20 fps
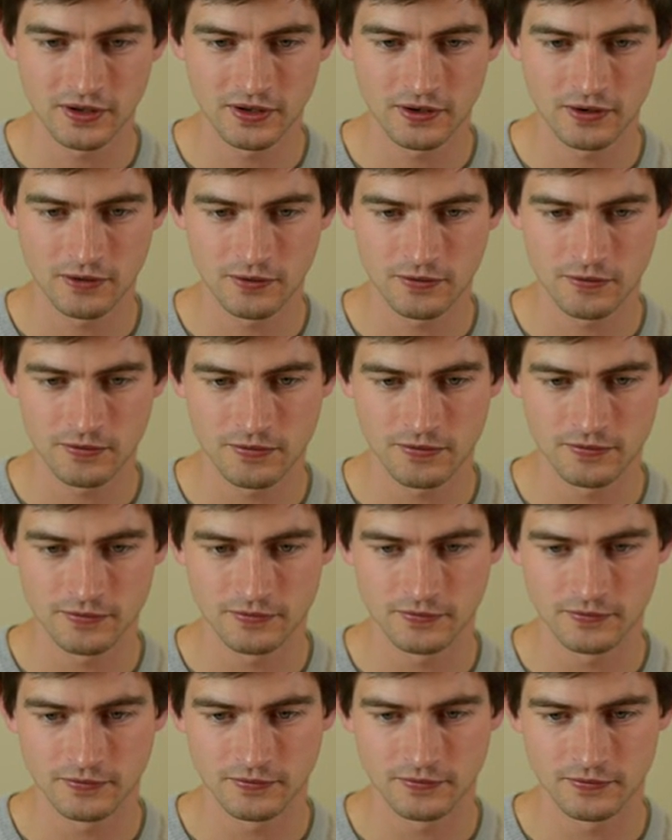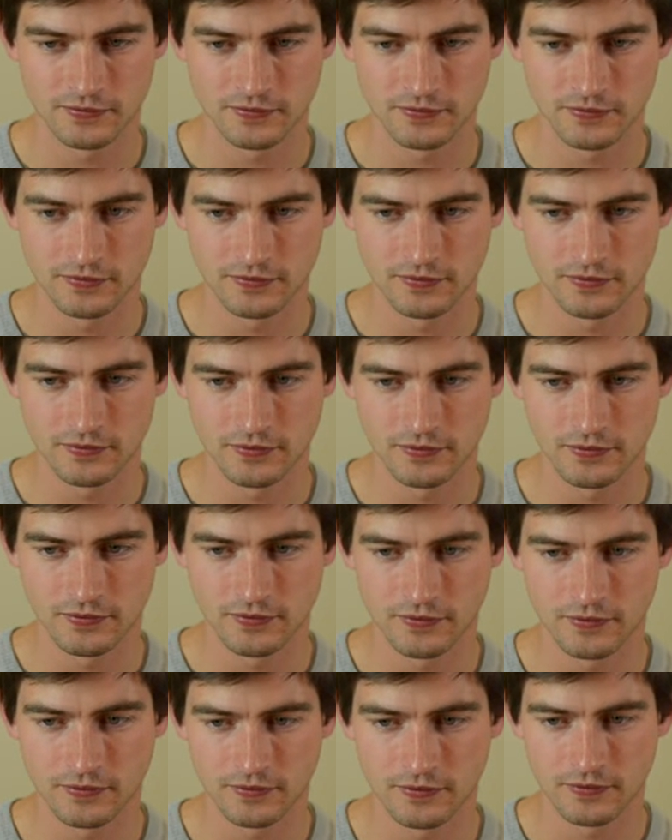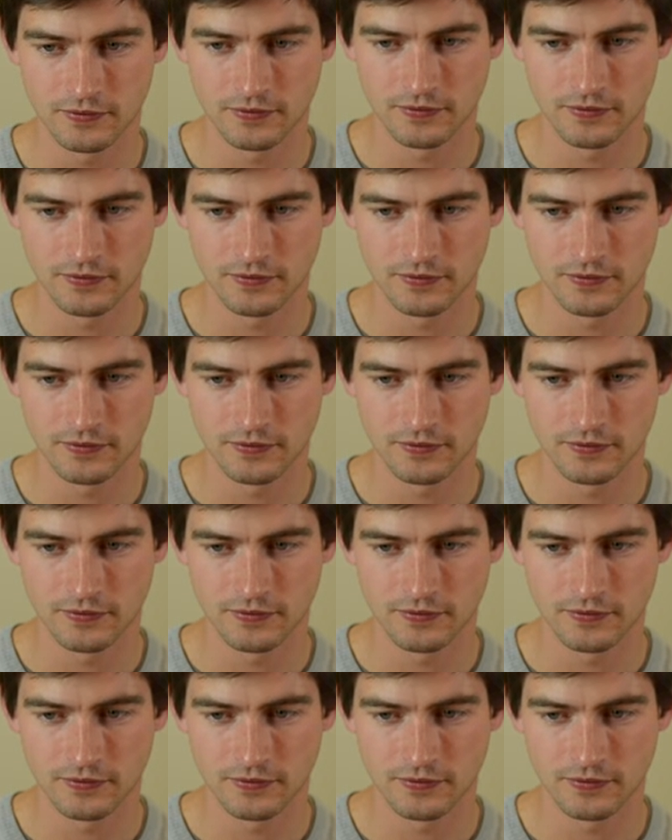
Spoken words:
No one is speaking in this clip.